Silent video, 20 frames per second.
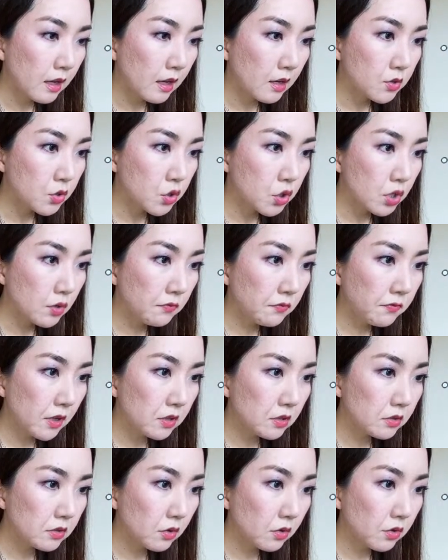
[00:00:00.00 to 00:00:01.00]
Do you follow
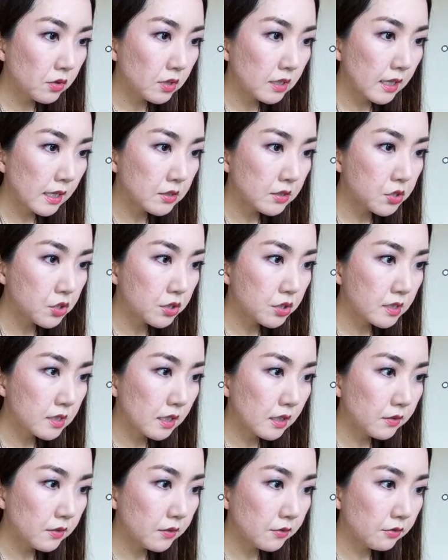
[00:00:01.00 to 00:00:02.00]
local elections
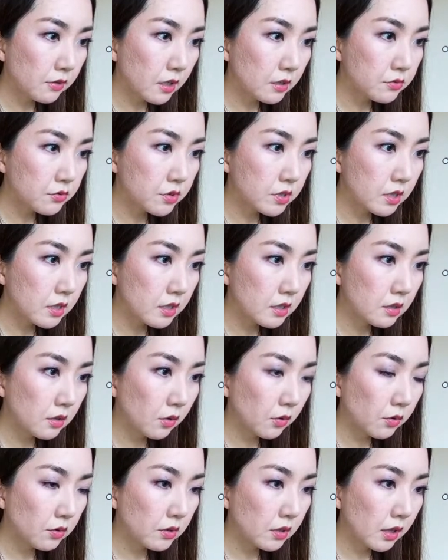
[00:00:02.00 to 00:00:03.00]
in your country?
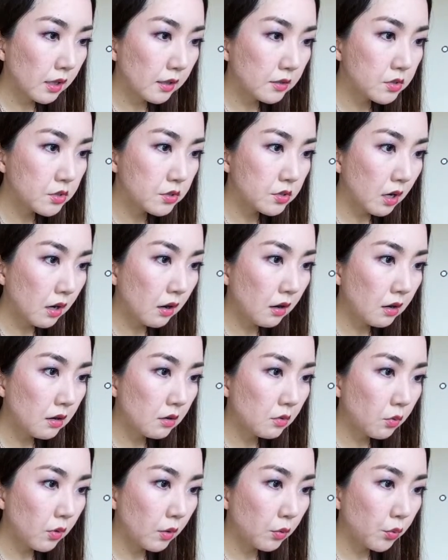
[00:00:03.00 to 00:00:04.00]
Local elections are
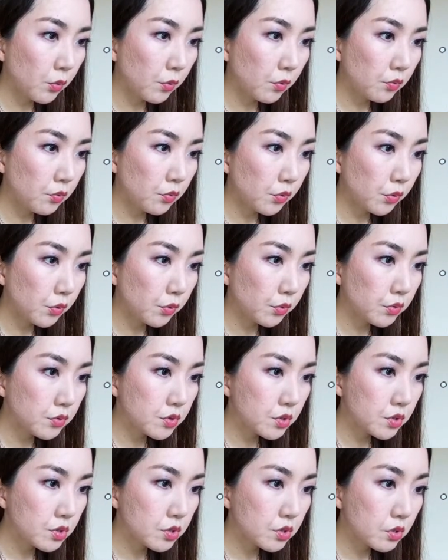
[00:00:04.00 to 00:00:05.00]

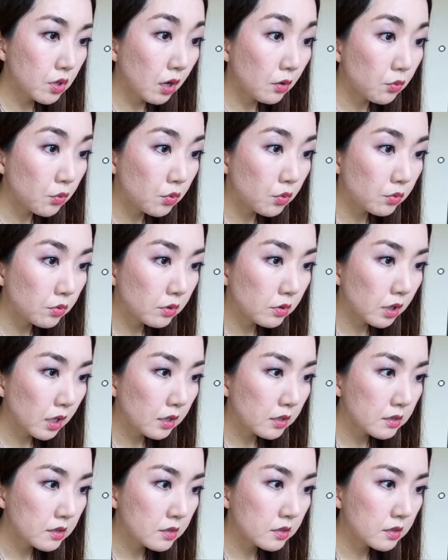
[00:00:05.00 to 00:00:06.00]
rule
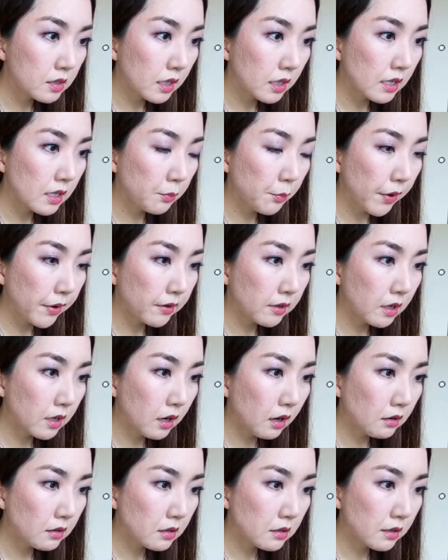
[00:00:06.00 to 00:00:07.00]
us in America.
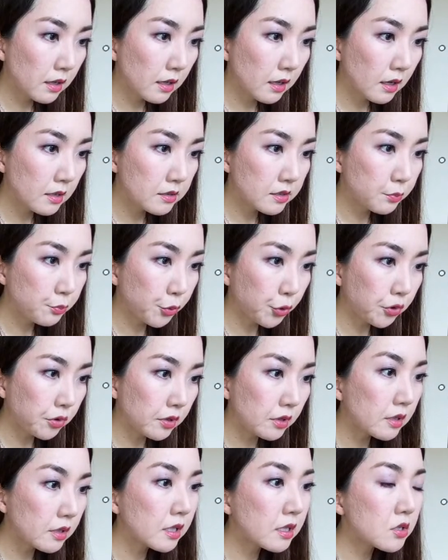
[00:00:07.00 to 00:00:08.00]
Are they as
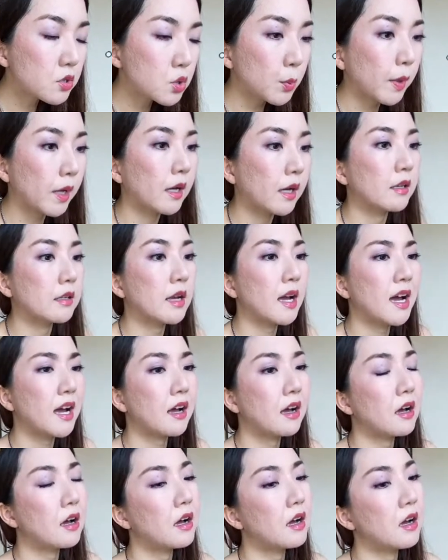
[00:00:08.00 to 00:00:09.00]
important in
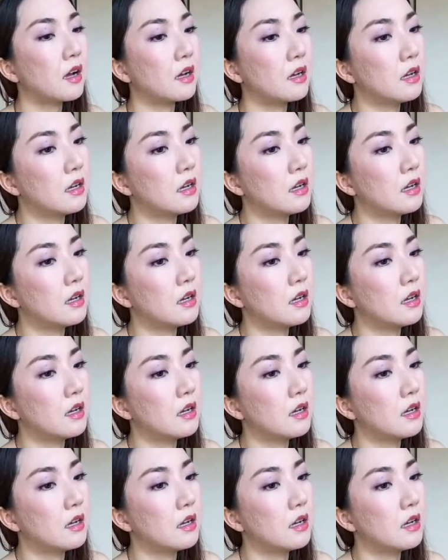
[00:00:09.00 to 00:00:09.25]
Japan?